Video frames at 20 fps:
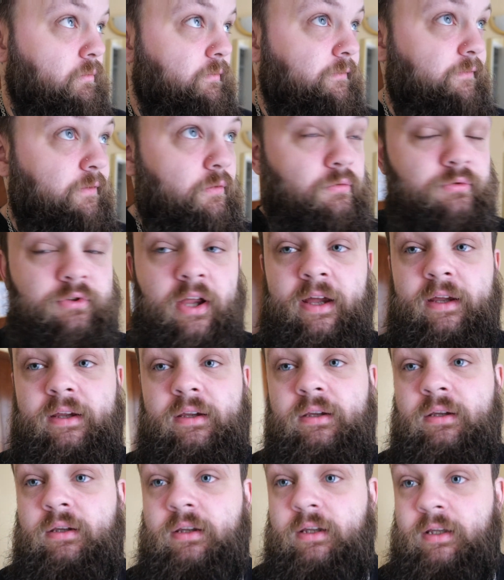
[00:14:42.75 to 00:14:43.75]
full day
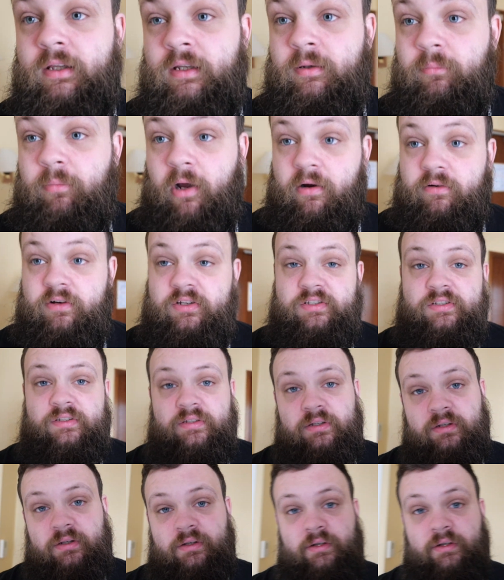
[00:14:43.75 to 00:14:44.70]
in Paris.